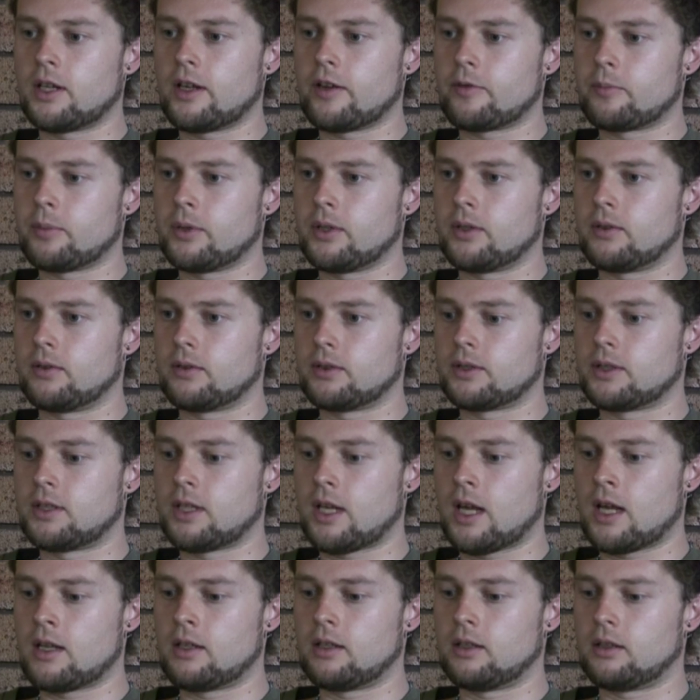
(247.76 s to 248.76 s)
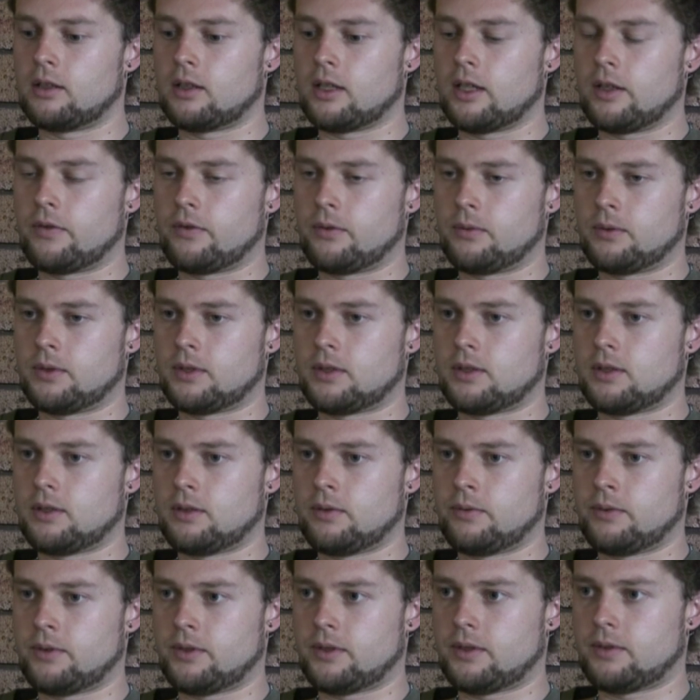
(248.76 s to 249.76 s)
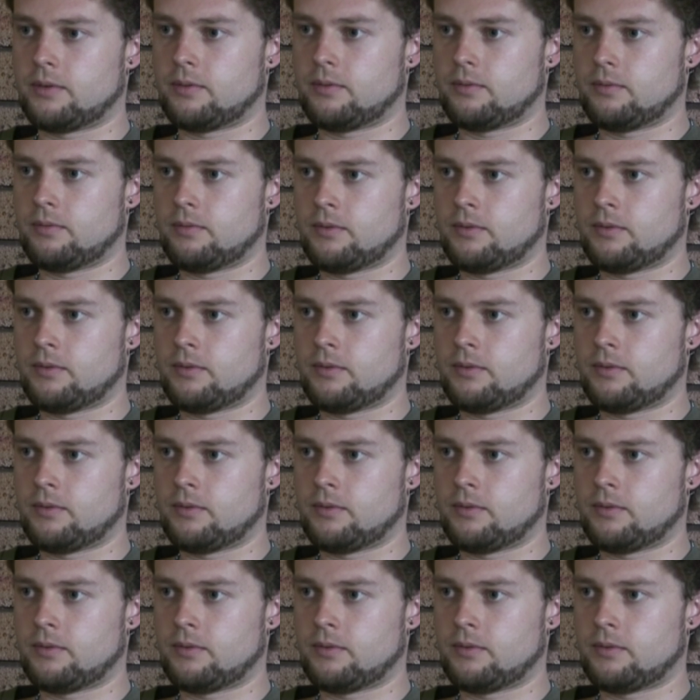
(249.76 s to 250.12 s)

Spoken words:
enough pills to end her life. It was